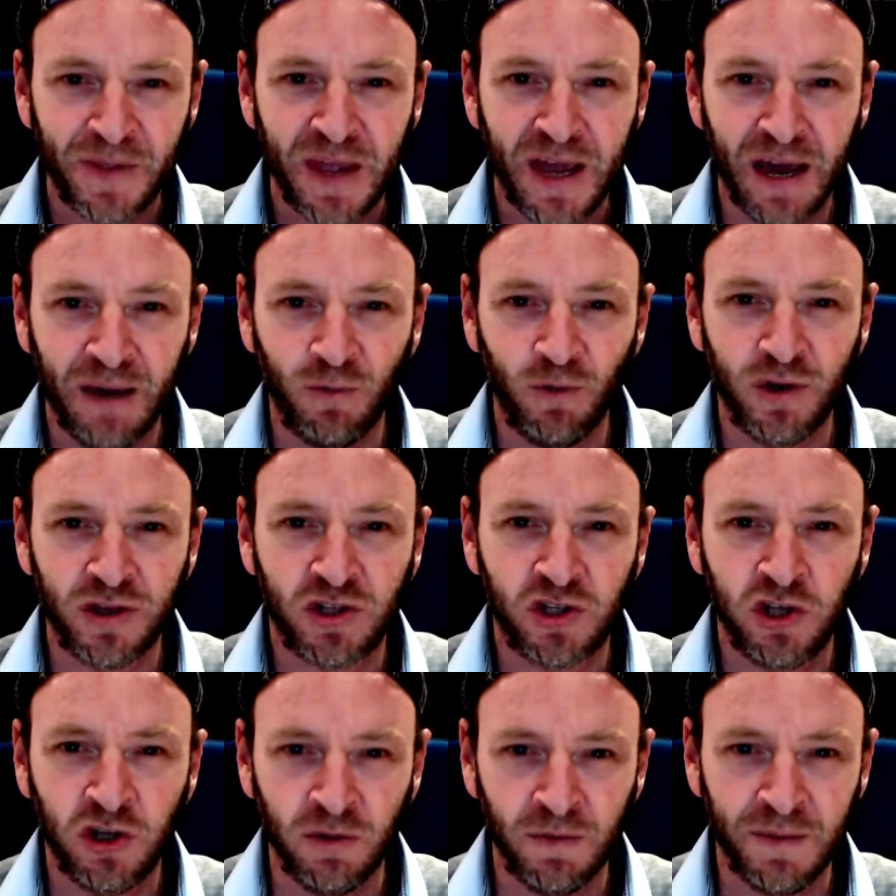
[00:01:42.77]
And with
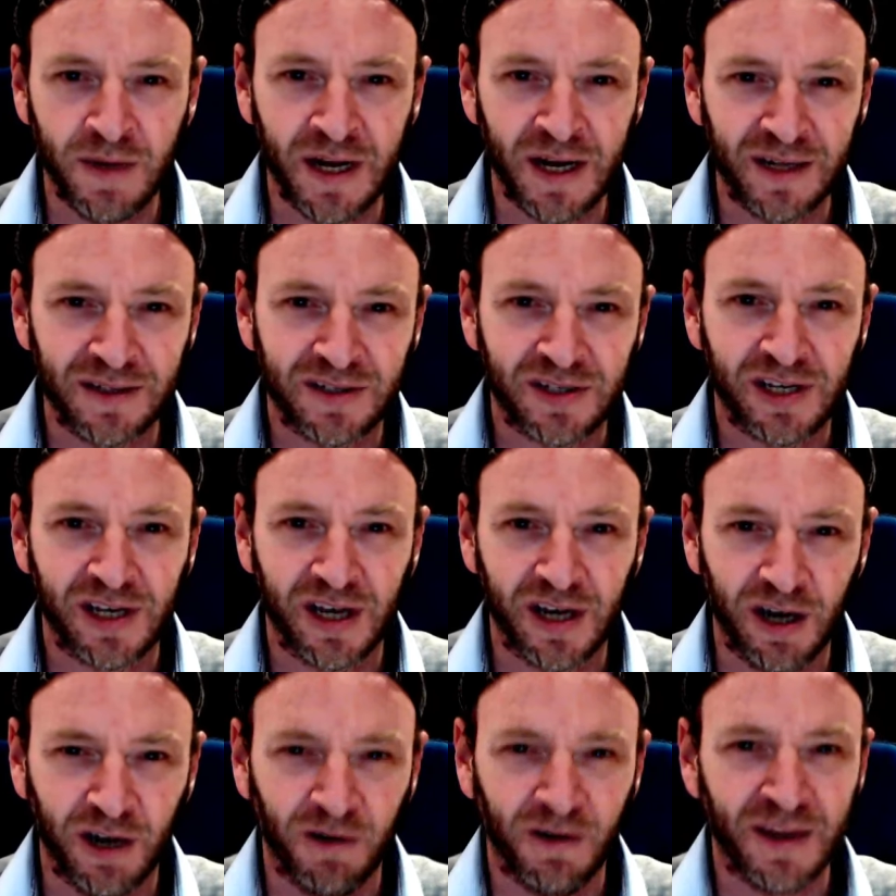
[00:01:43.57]
2 minutes to
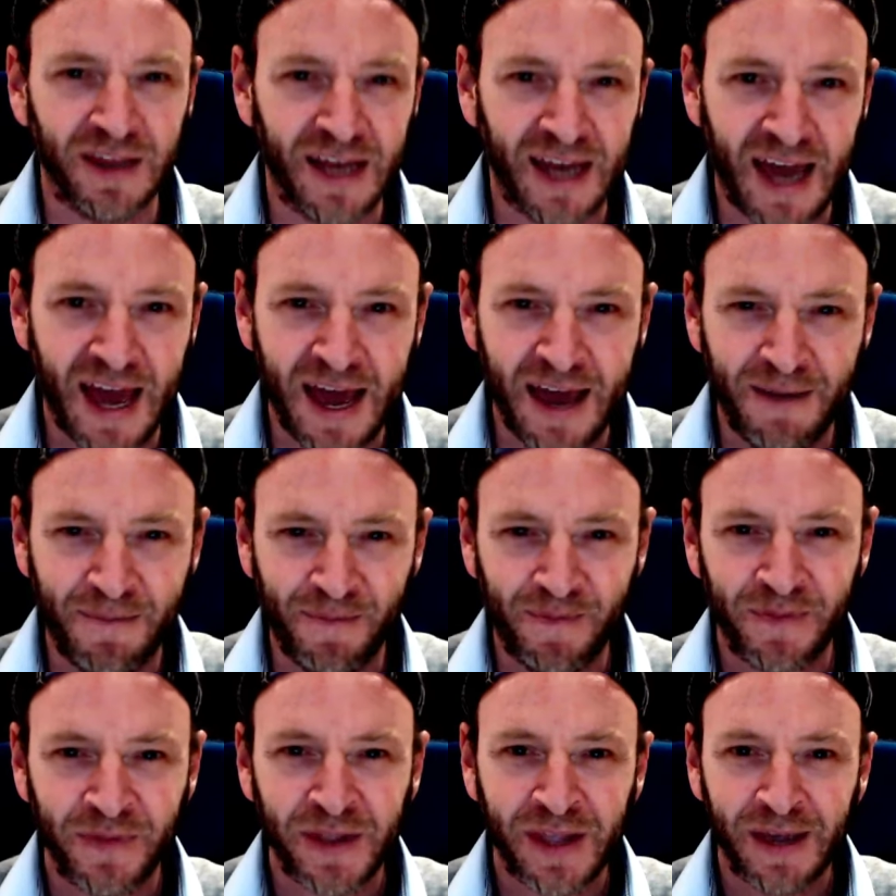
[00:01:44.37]
go in the
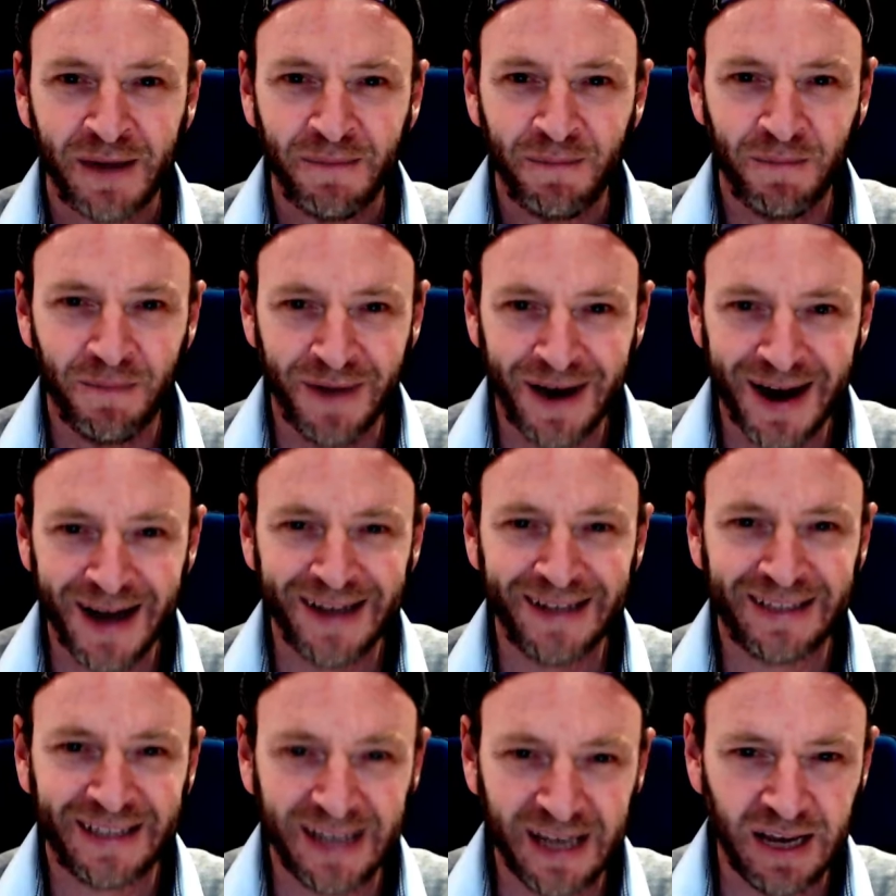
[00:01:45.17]
game, my
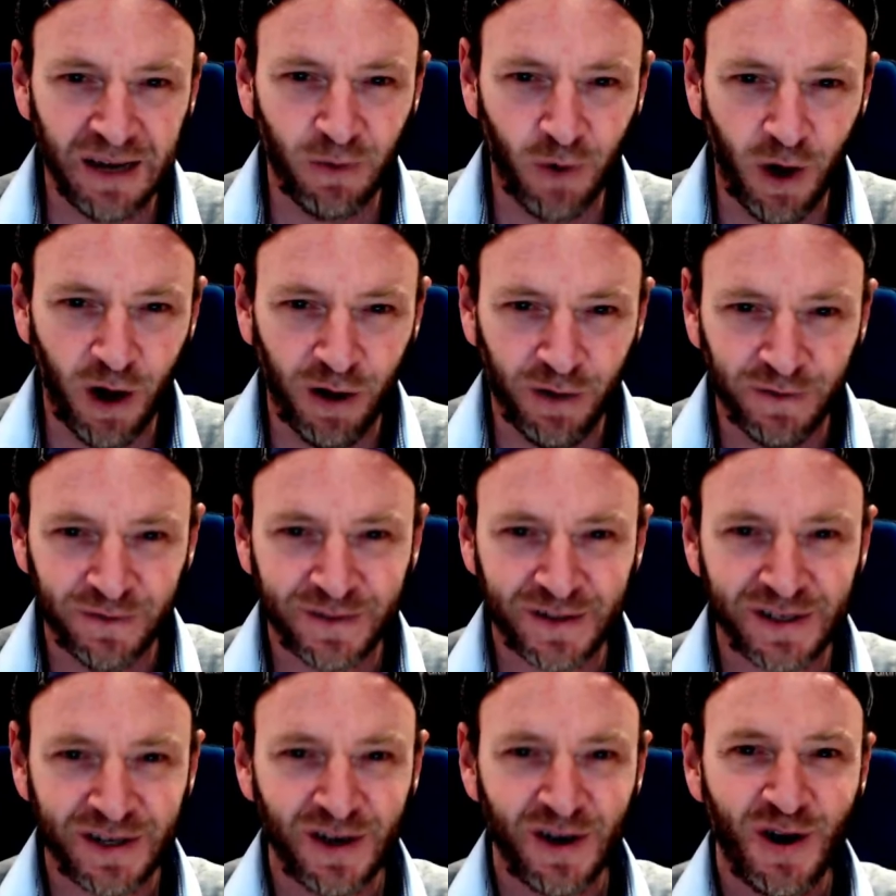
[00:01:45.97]

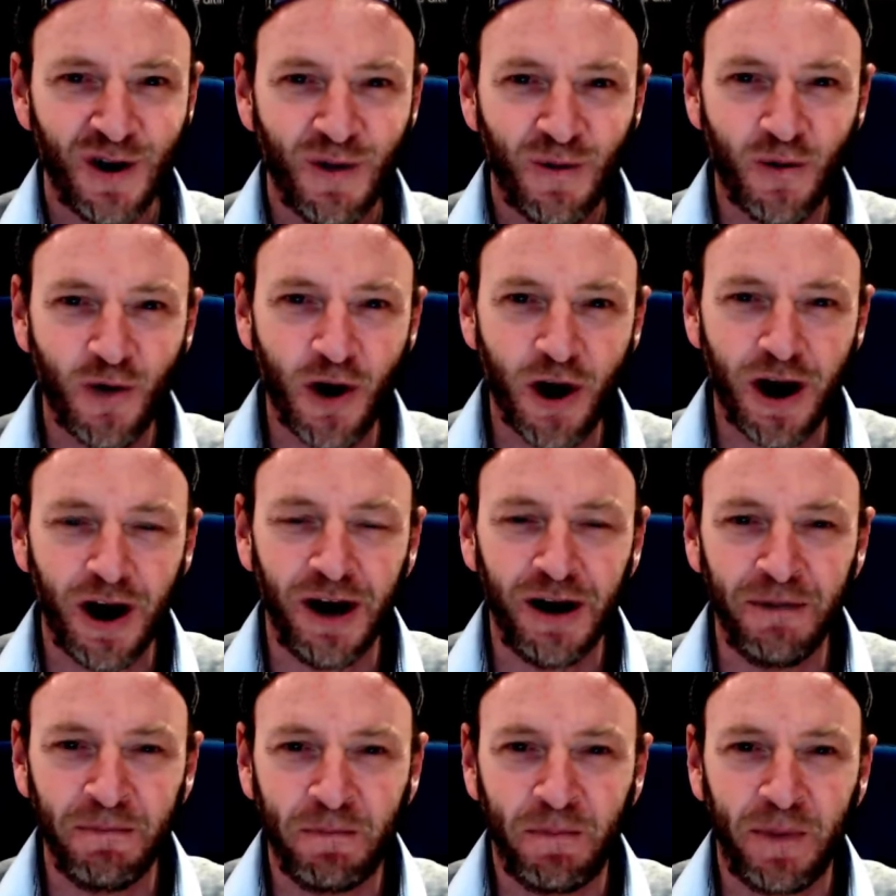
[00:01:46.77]
T-Wolves were
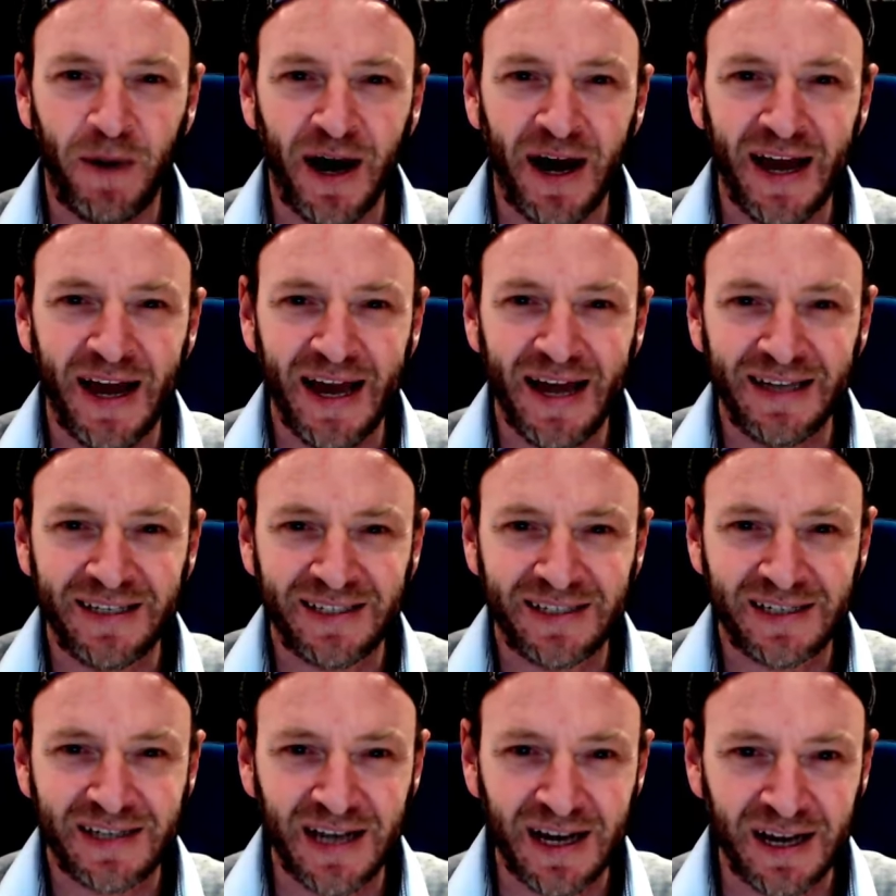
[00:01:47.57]
up by a
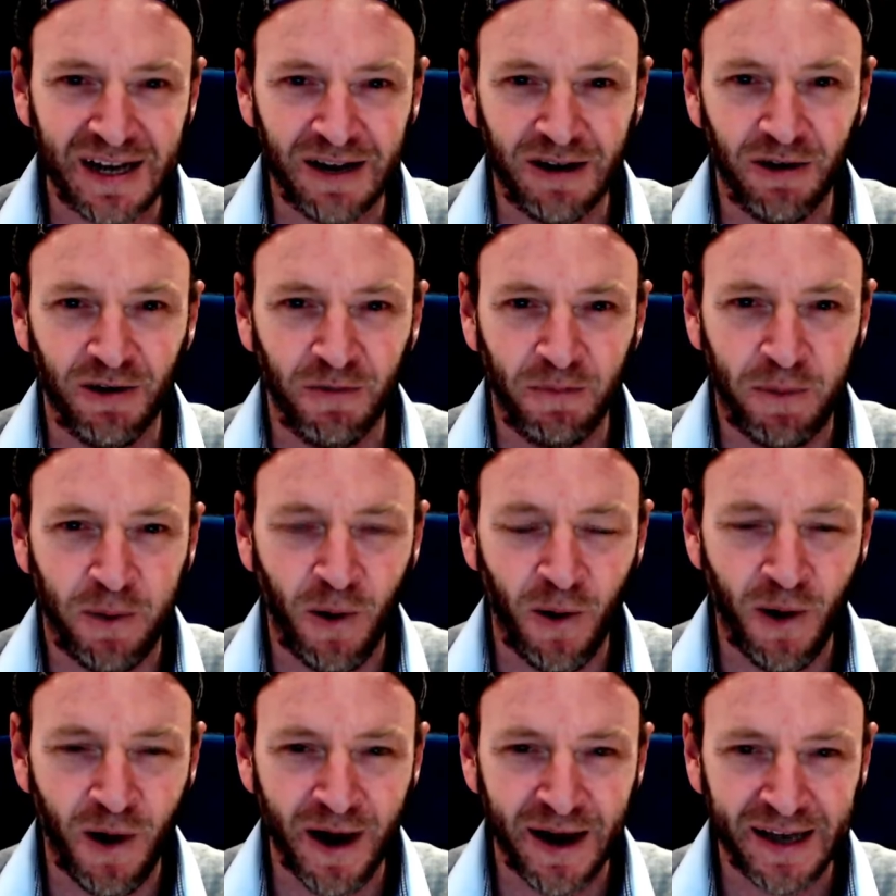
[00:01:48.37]
single
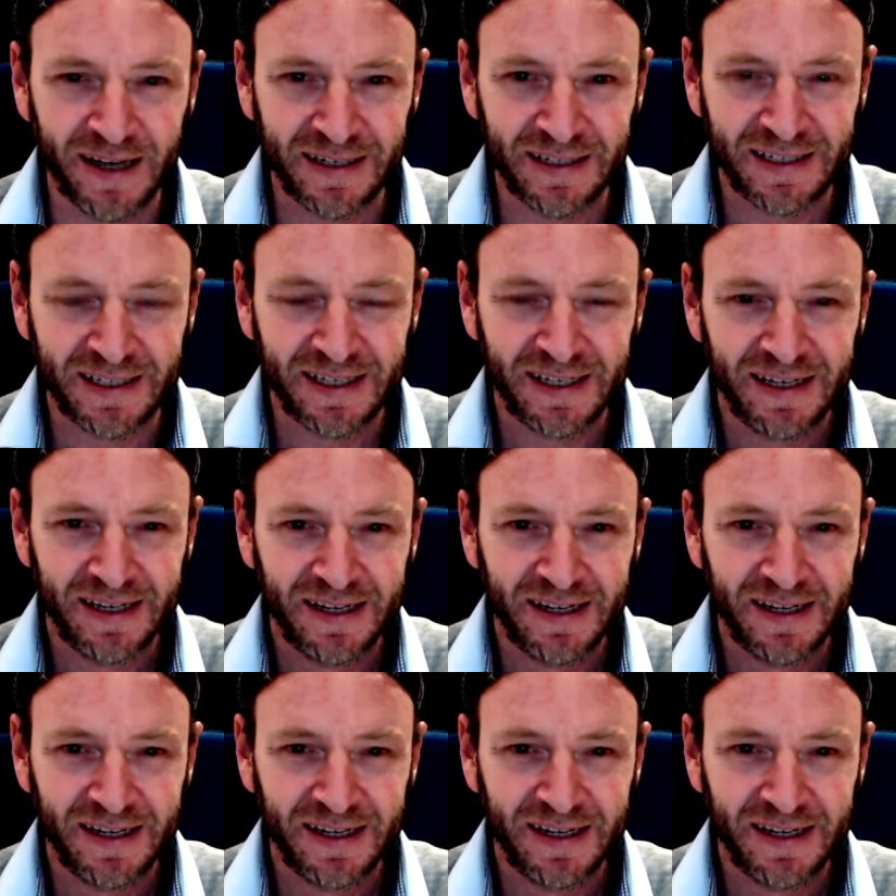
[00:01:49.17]
point.